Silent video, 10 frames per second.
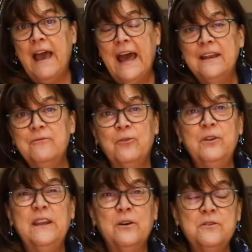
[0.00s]
added for
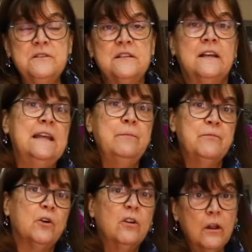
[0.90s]
years to keep
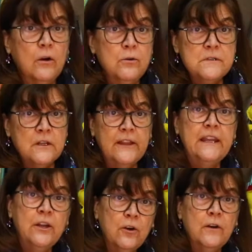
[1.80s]
their clothes
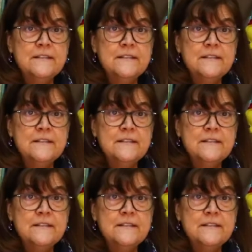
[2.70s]
cleaner.